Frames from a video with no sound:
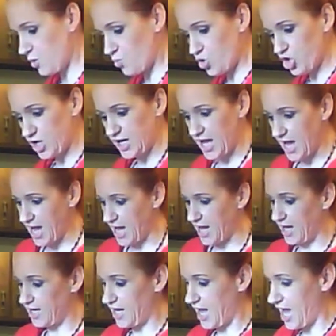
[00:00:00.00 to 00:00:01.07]
we're going to
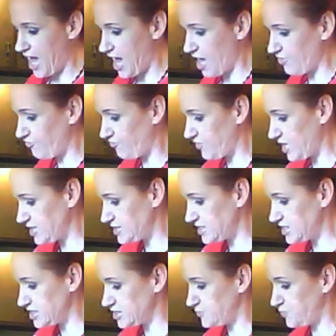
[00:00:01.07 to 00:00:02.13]
add ½ a
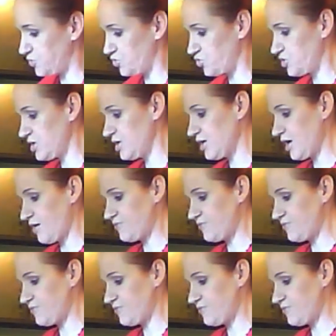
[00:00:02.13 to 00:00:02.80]
teaspoon of